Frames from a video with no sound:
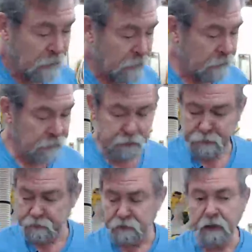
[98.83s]

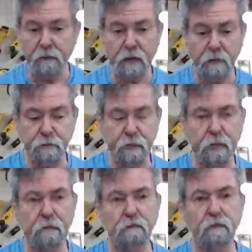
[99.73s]
Now,
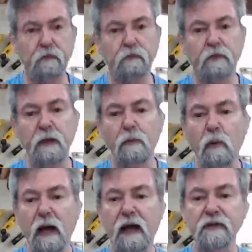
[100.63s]
people
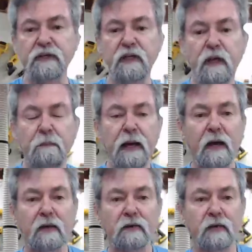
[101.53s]
were asking
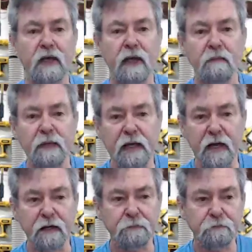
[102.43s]
about
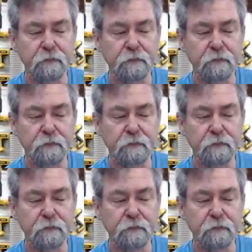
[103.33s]
NBN.